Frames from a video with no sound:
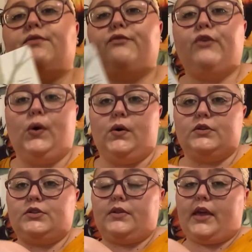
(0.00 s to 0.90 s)
full
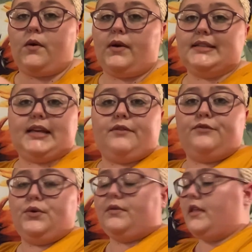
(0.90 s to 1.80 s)
so they always have
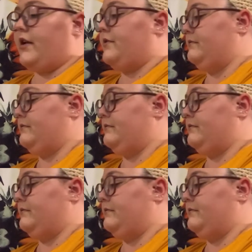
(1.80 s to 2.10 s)
food there.